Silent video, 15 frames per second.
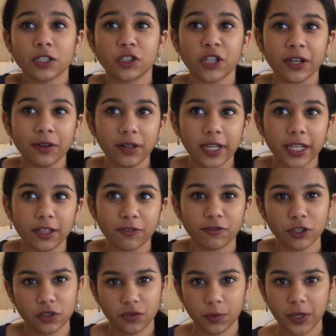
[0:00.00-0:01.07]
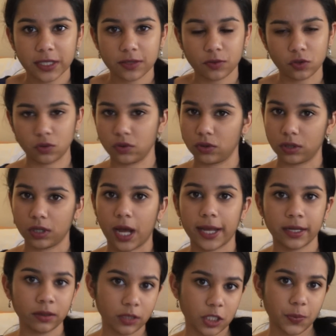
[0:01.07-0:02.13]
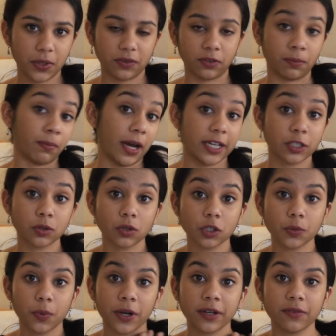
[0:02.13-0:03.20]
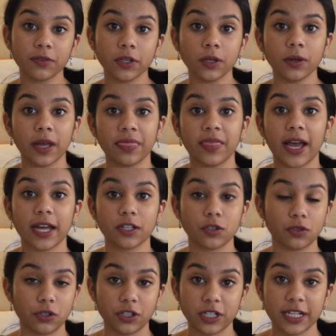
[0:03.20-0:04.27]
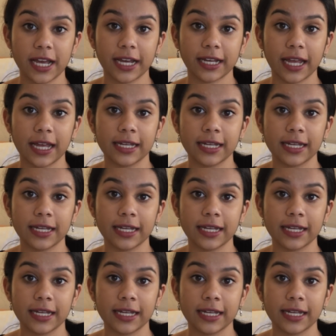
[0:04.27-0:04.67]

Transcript: Generally, the first few weeks of school, I can only speak from my school's point of view, and that's Georgia Tech.